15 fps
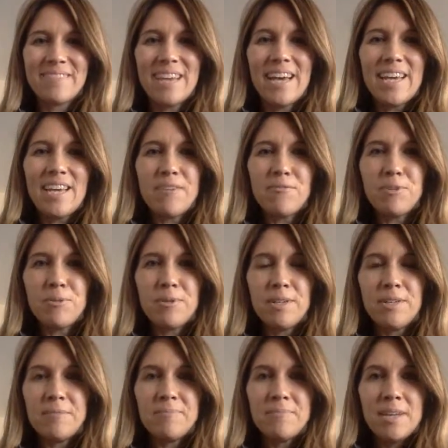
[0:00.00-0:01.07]
Hi
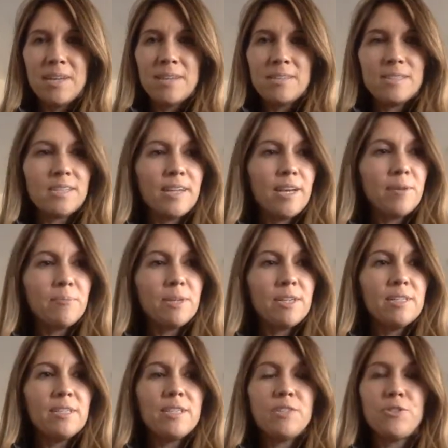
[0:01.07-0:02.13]
everyone! Today I'm going
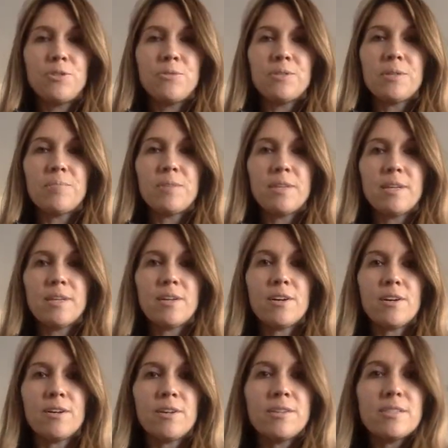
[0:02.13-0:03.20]
to teach you something
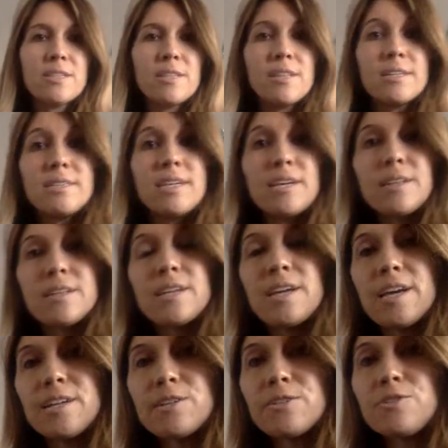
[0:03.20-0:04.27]
called the Daily
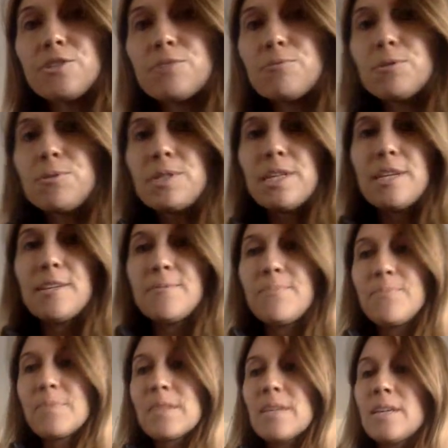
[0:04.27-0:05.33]
Energy Routine.
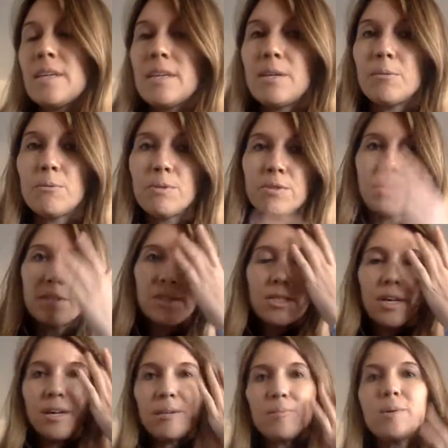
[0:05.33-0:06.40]
It was
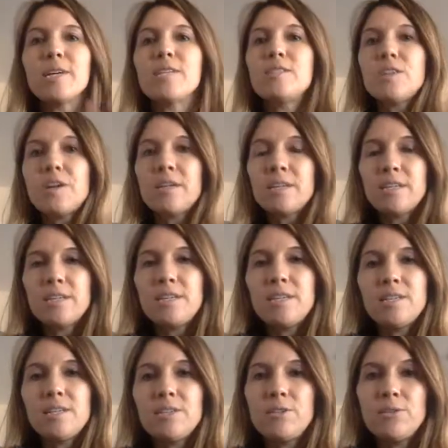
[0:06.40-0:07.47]
designed by Donna
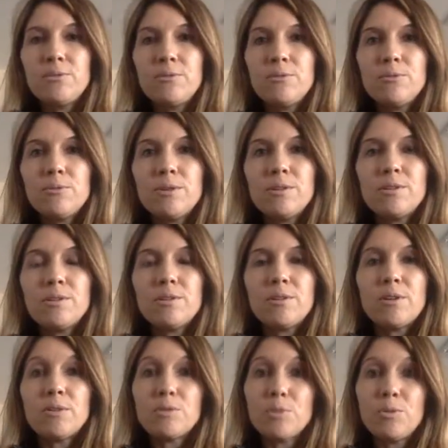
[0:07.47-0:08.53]
Eden, who
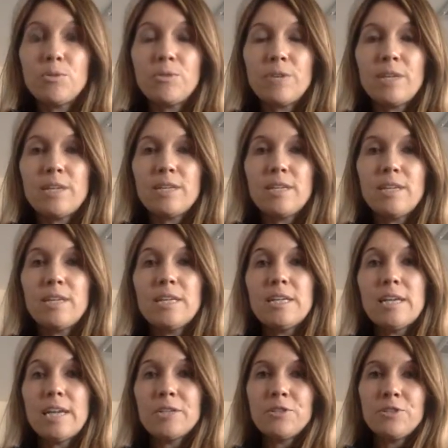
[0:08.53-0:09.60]
also created Eden
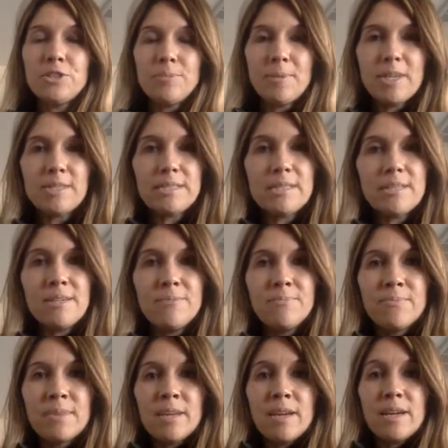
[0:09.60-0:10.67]
Energy Medicine,
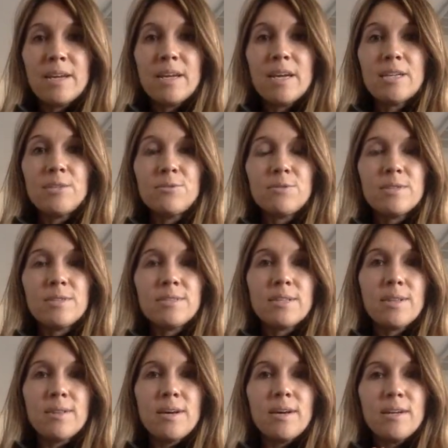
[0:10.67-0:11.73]
and I use this a
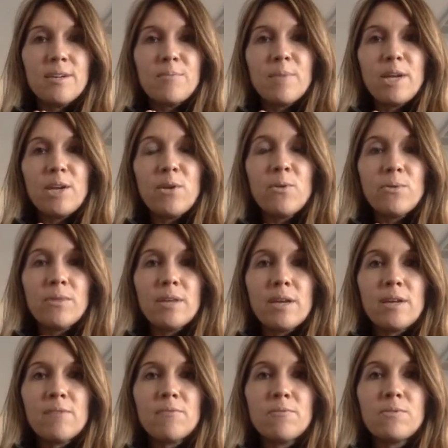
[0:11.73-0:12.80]
lot in my own
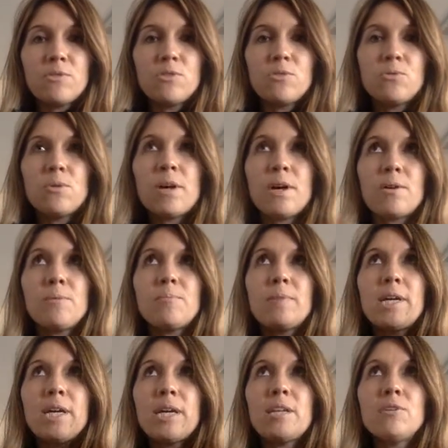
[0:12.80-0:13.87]
life to help
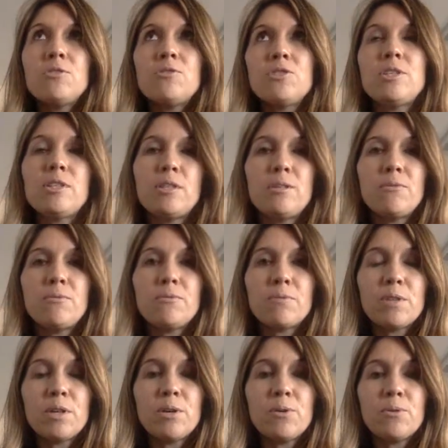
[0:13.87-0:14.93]
my energy
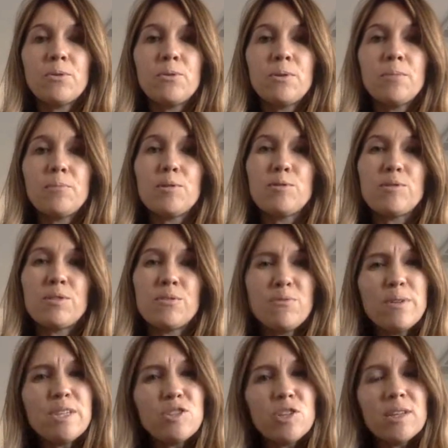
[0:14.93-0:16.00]
flow most
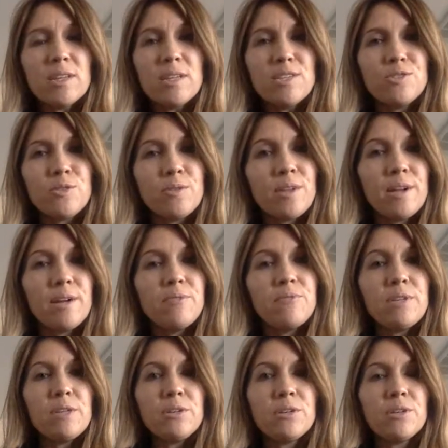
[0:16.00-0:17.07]
efficiently so that I
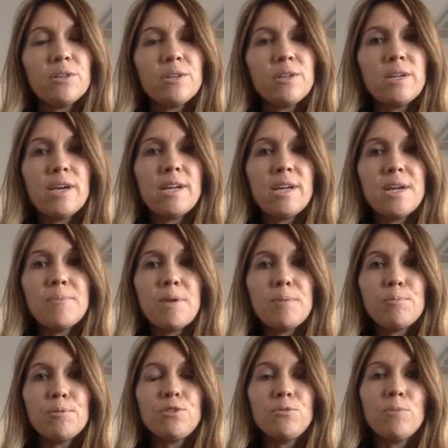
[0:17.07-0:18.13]
feel good and I'm able
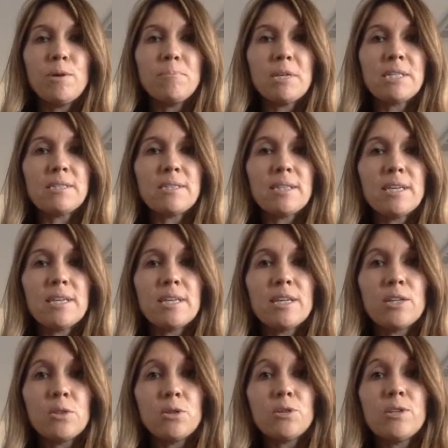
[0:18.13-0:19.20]
to do my best
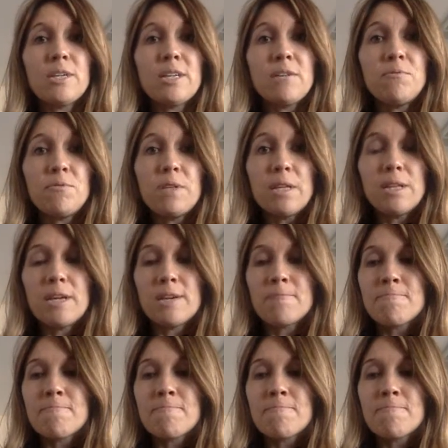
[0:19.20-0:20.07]
thinking, learning, and feeling.